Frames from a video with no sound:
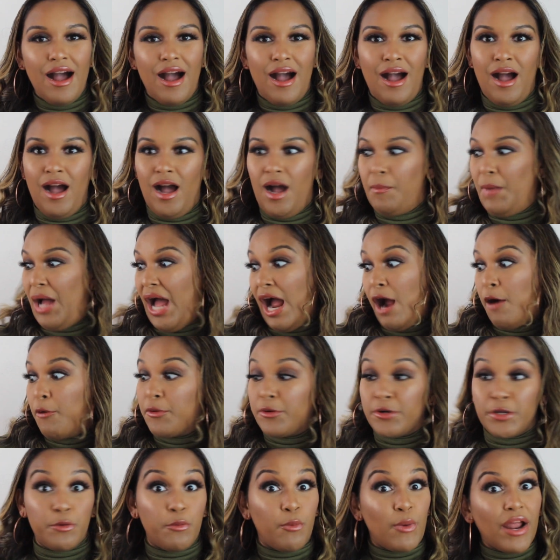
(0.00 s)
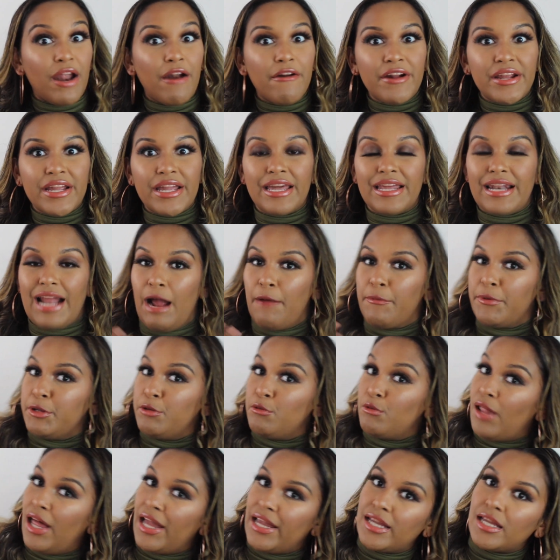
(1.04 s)
How are you wearing it? How are you
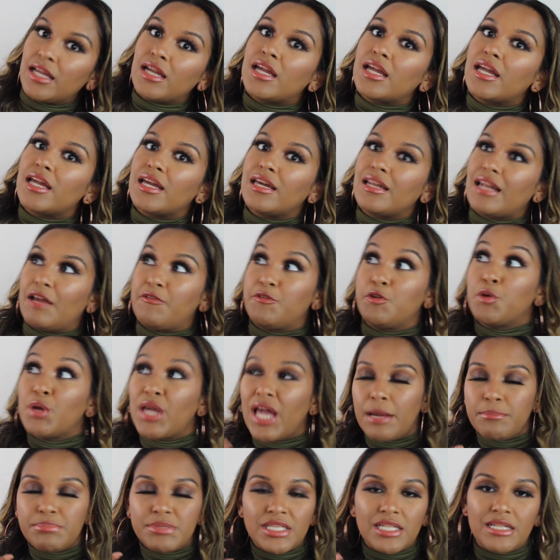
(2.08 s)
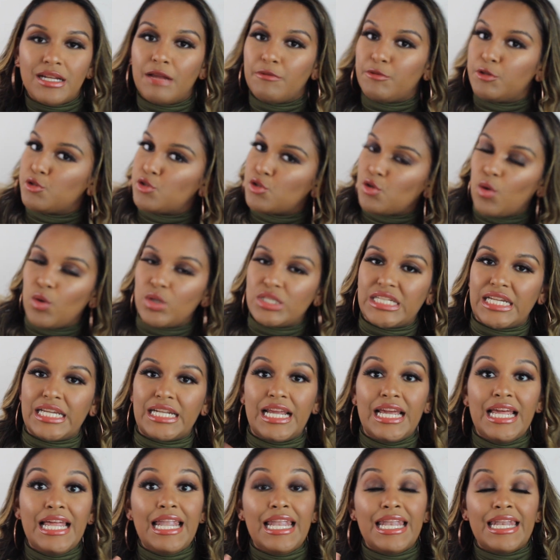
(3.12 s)
liking it? Have you kept it? Have you sold it?